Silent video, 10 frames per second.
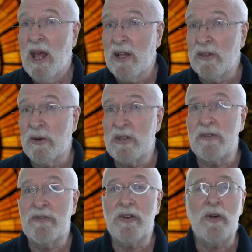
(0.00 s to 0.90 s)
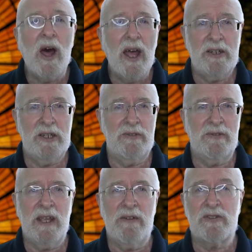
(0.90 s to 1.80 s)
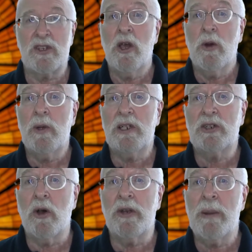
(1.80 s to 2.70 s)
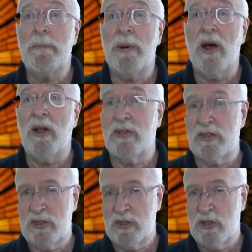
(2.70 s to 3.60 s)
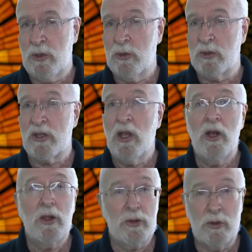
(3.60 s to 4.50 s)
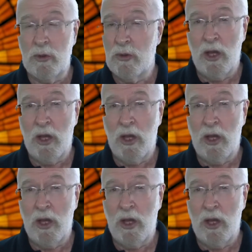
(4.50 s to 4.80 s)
and there is a variety of gifts which God imparts to souls through